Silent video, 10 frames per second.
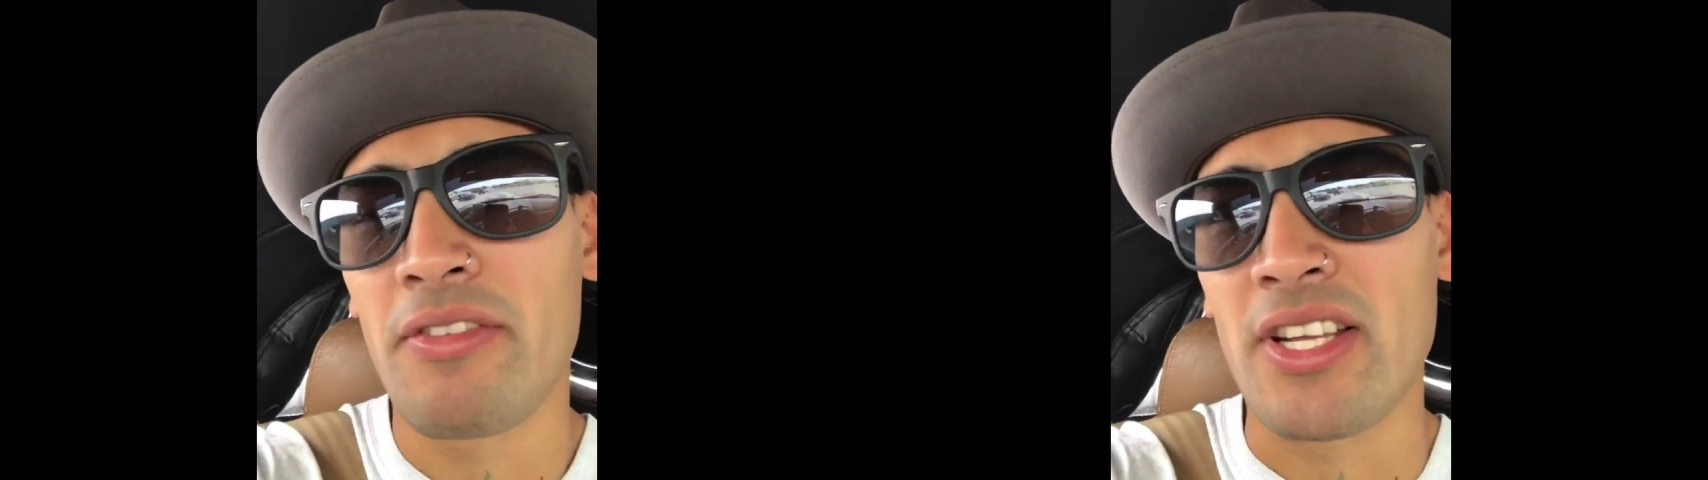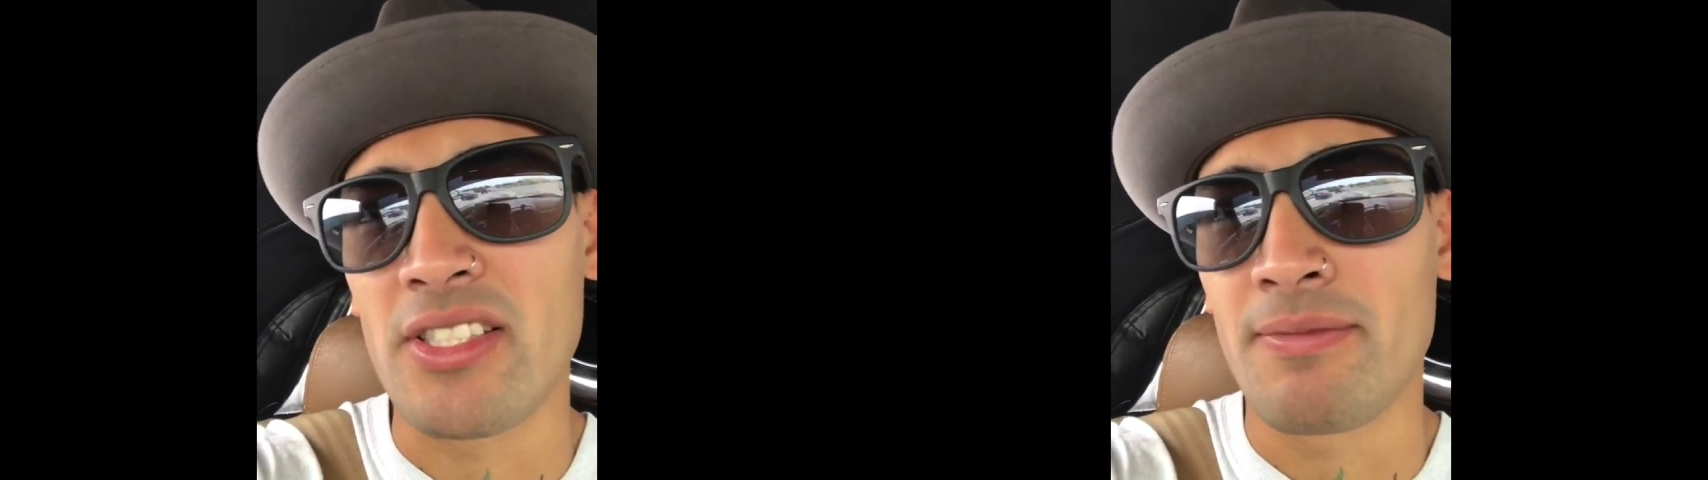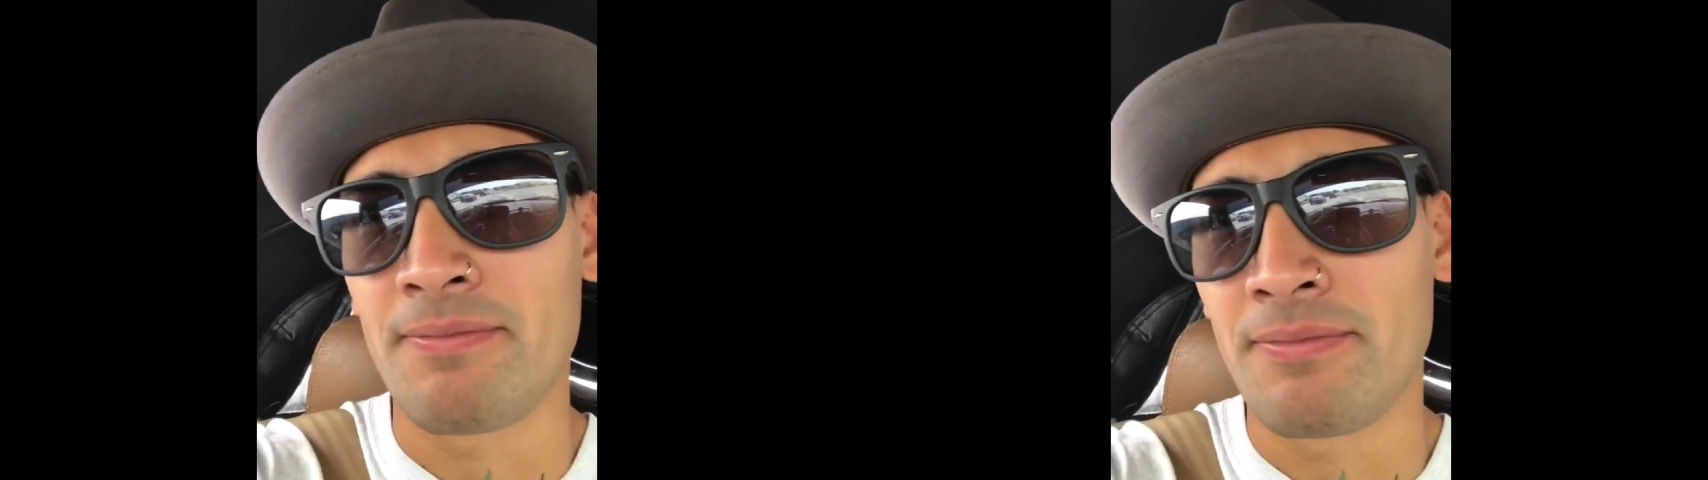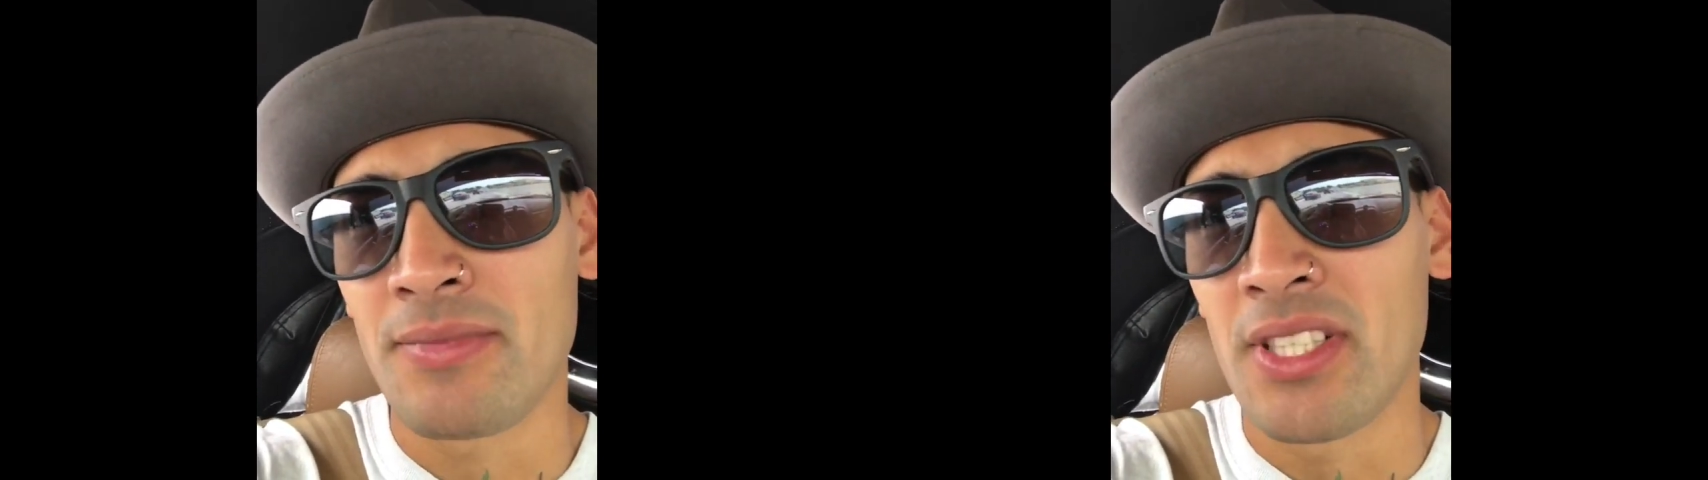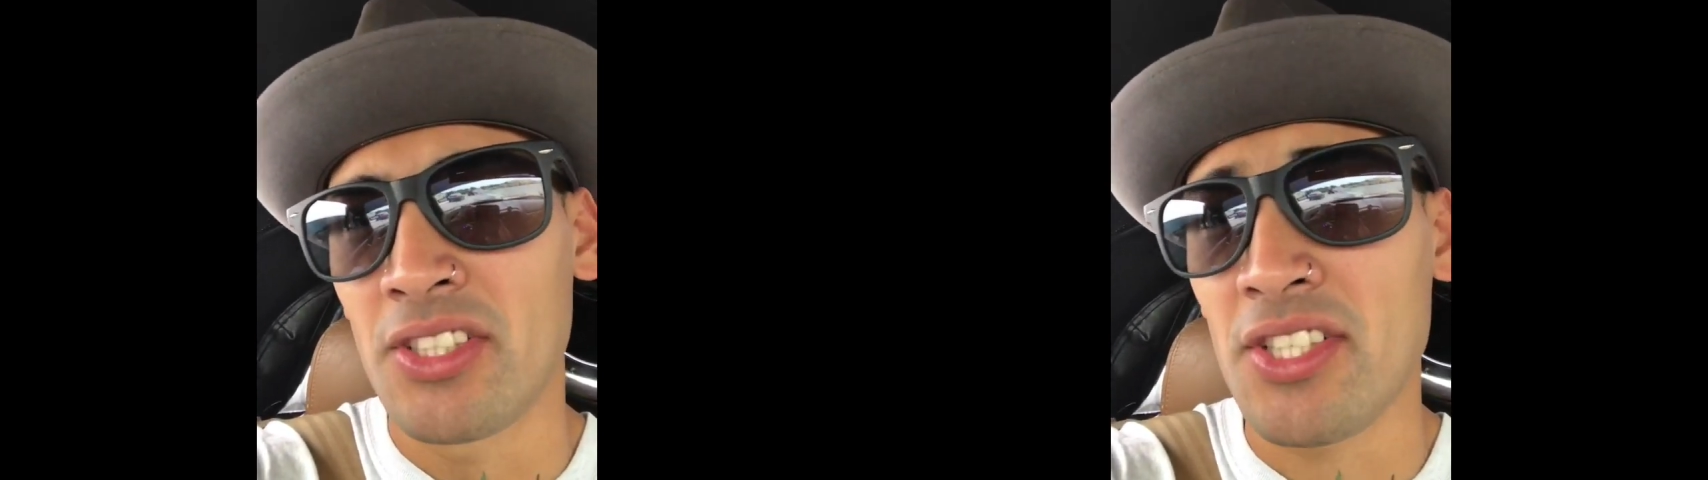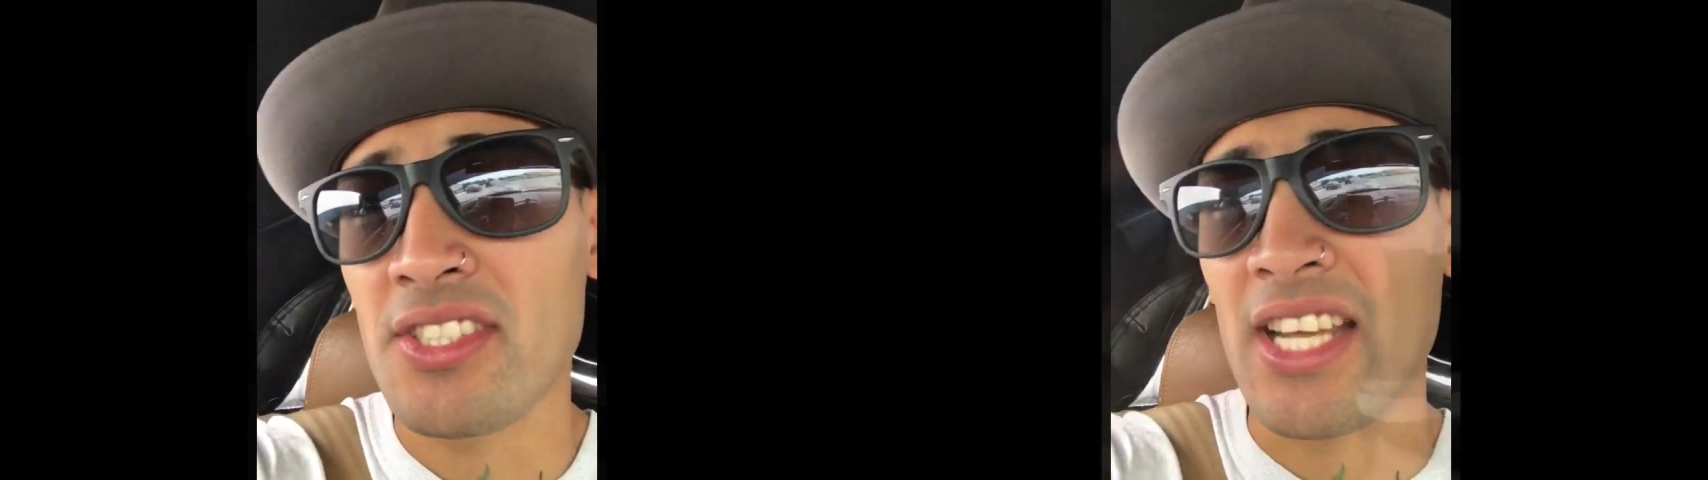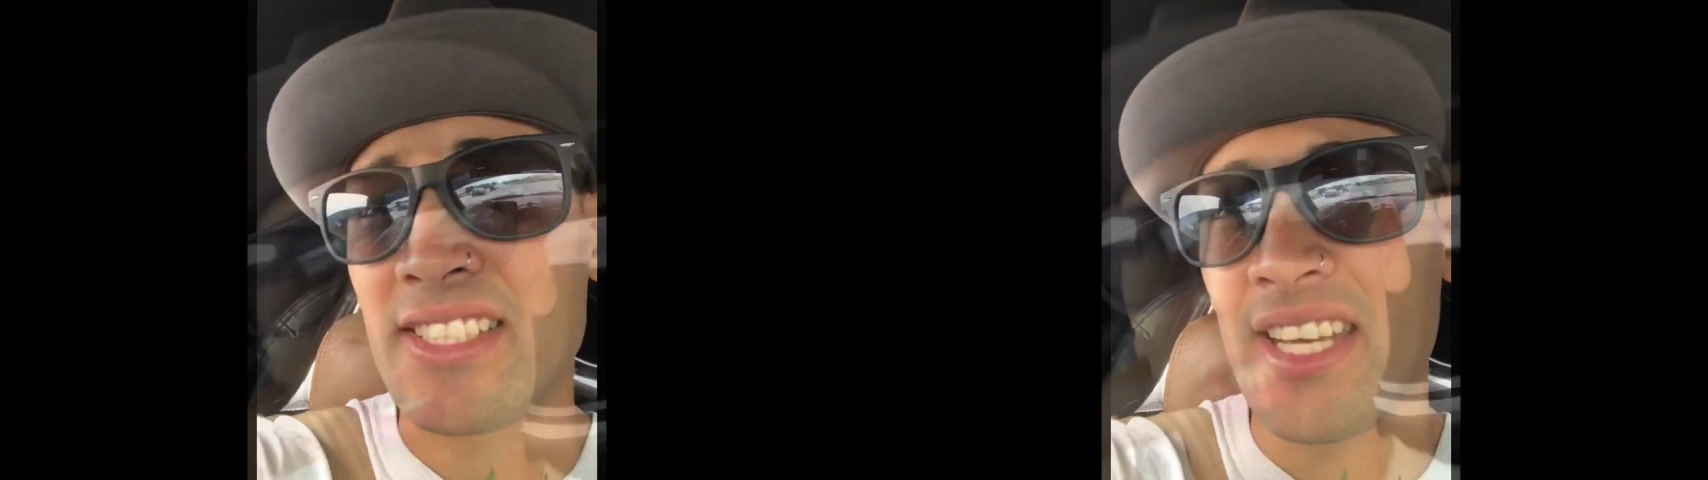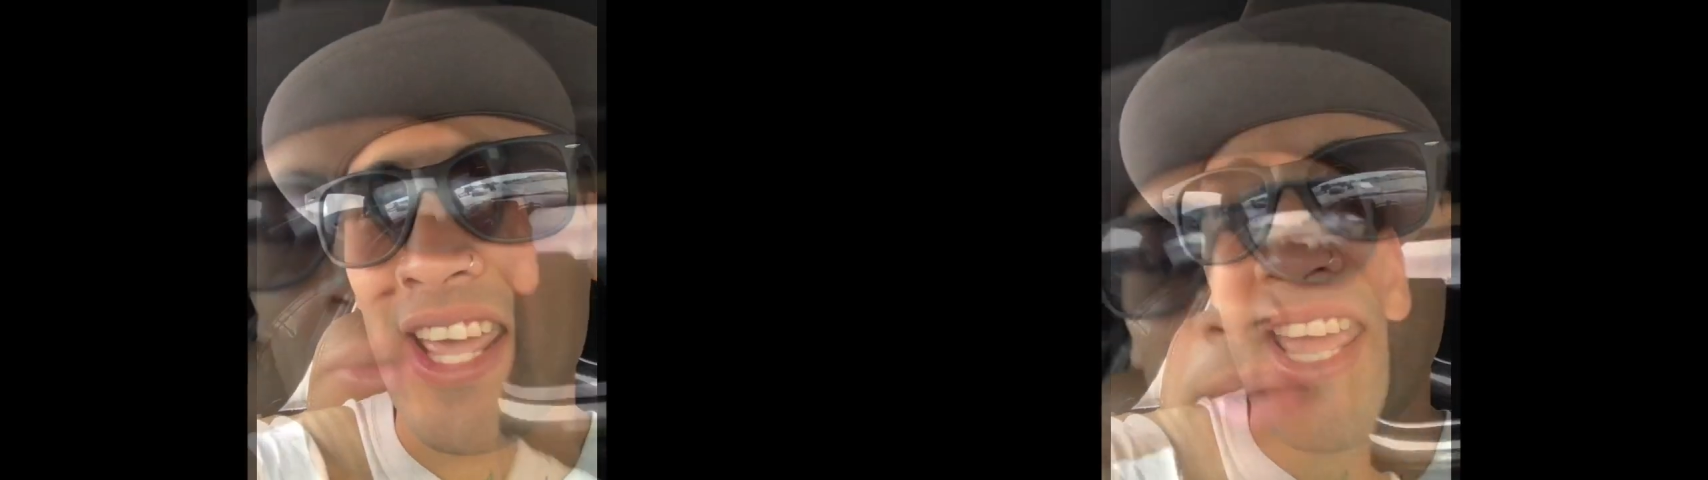it, just like
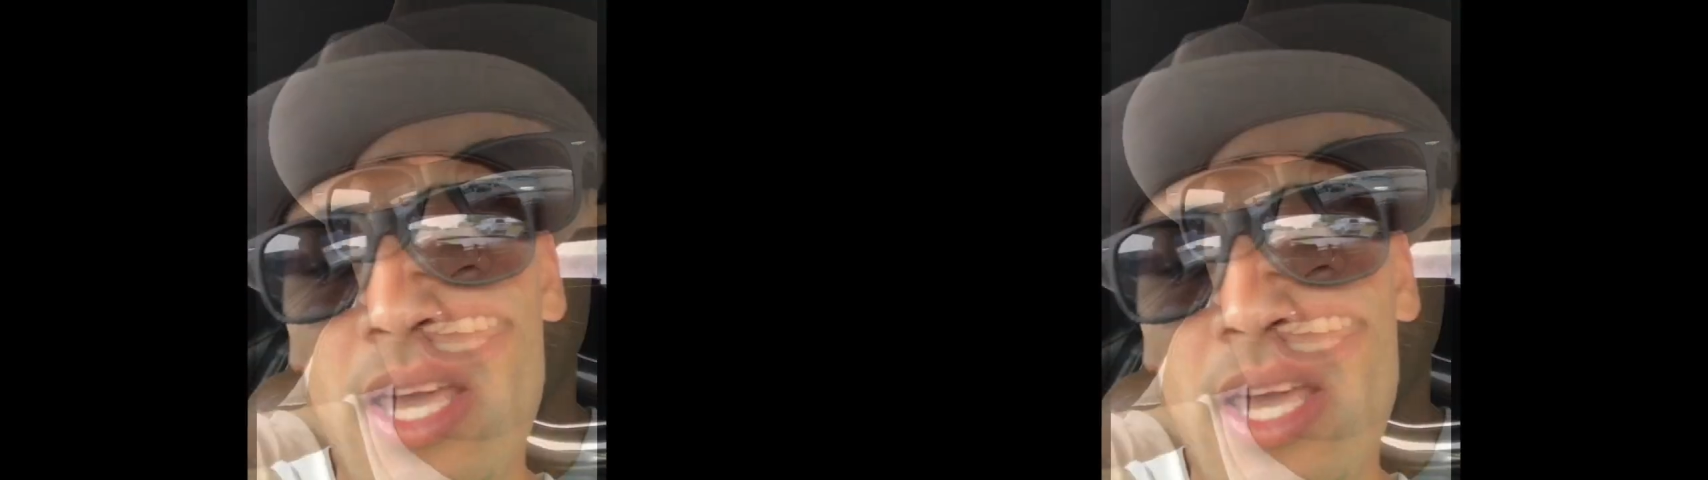today.